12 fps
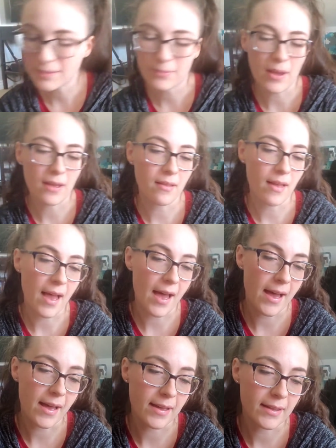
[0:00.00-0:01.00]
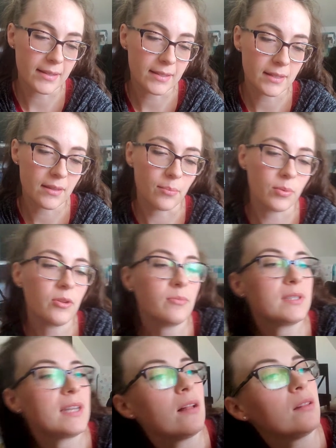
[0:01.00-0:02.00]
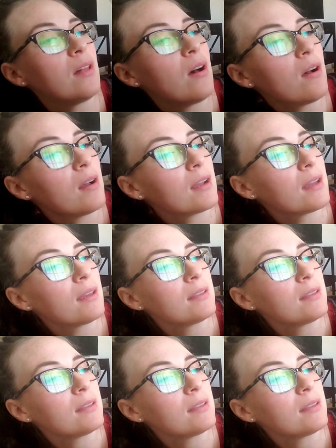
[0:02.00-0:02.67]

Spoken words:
well as the Bloomsdale long